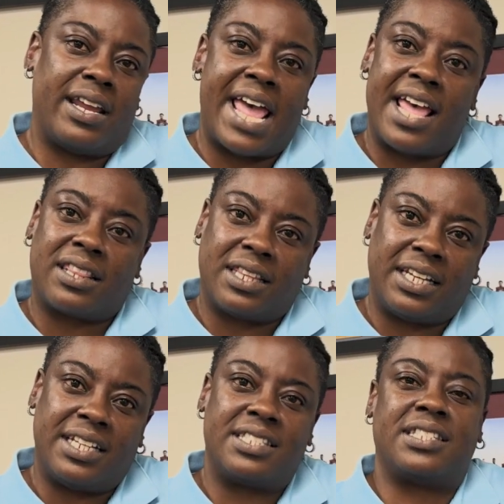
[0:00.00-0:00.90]

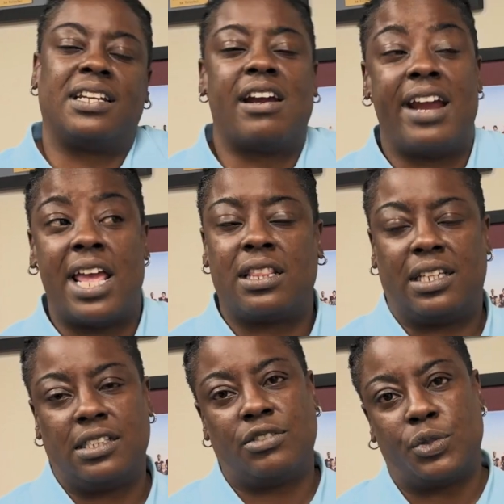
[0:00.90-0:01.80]
athletes and our
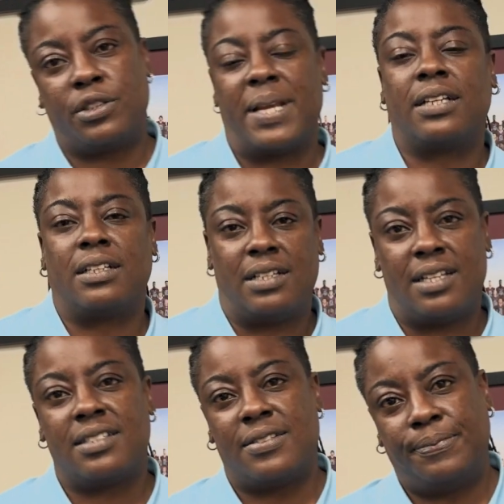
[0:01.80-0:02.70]
athletes respecting us.